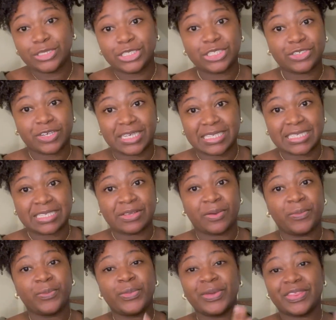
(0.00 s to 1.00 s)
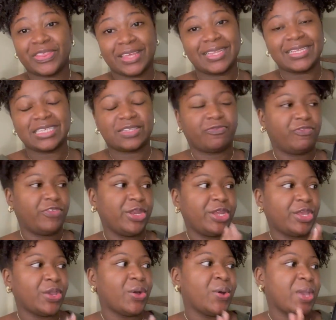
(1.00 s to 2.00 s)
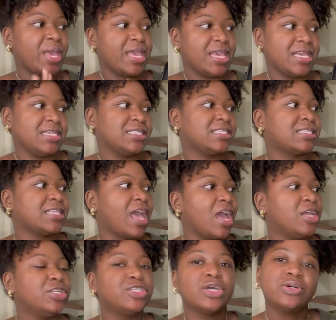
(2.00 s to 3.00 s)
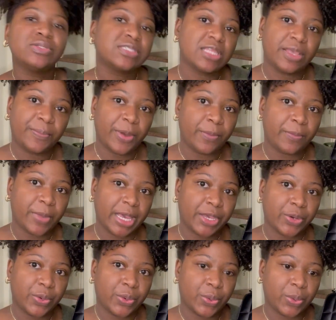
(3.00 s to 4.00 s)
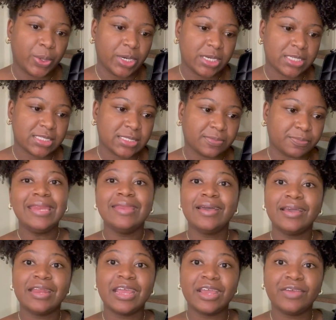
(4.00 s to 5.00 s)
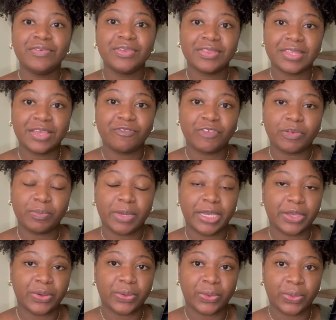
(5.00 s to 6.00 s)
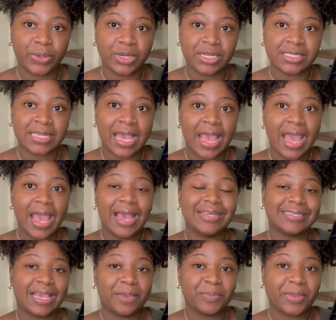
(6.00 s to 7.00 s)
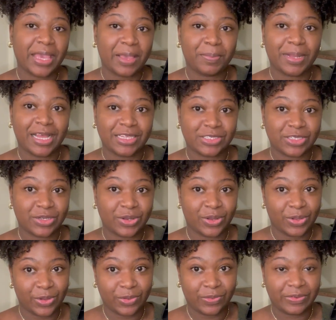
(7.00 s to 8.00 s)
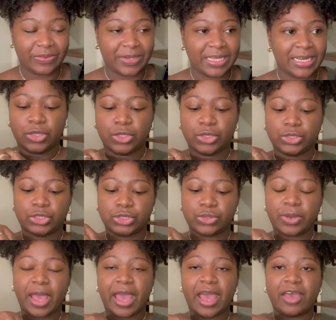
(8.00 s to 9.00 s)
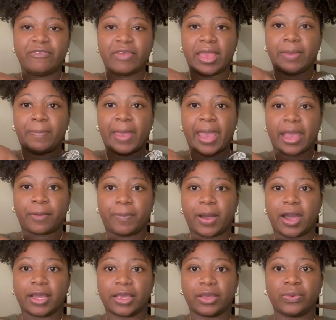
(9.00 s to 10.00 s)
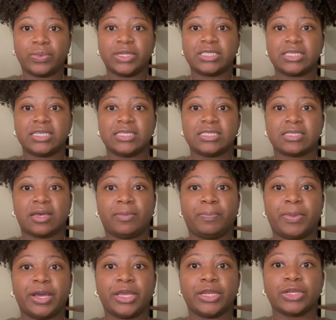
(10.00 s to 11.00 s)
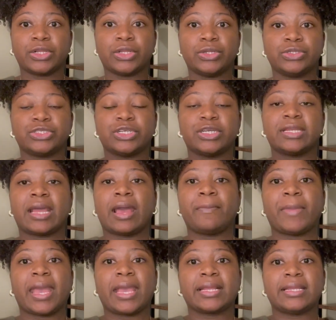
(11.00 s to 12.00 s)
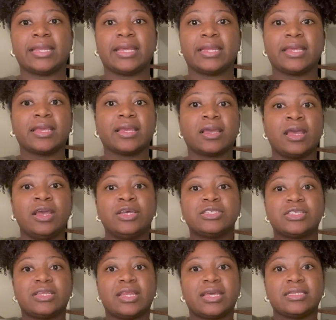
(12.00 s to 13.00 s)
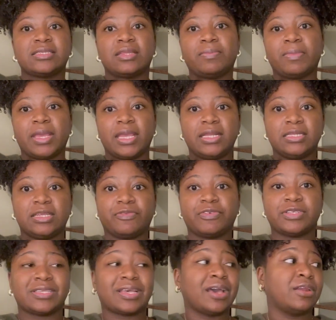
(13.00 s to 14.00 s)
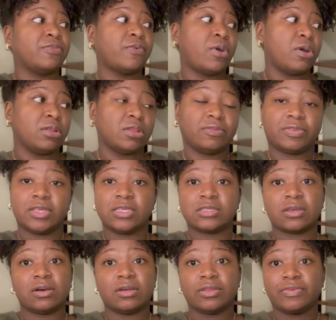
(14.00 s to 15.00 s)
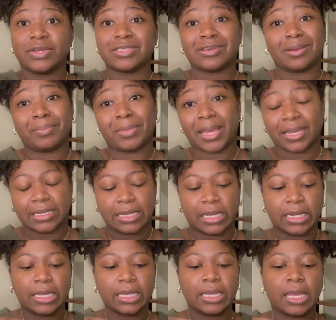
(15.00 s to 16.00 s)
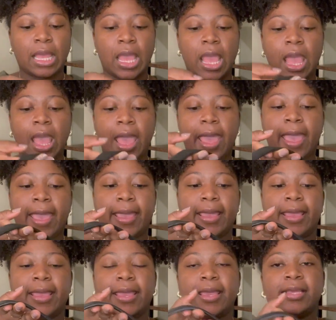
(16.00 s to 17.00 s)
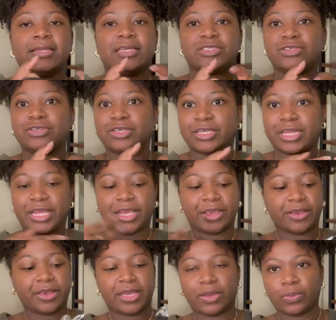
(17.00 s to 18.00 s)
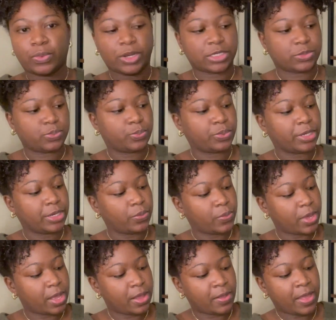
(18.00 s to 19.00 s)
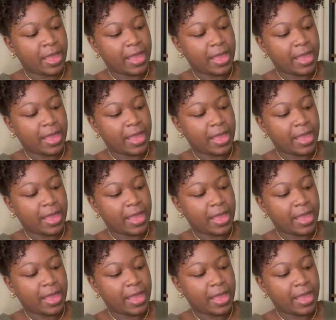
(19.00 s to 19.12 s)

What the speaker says: stress within this video is don't sleep on michealkors. Not everything from michealkors has MK plastered all over it. You do have a back pocket, which is a button closure, not magnetic. So that's the main difference out of all of these. All the rest are magnetic. And as you can hear, it works pretty well.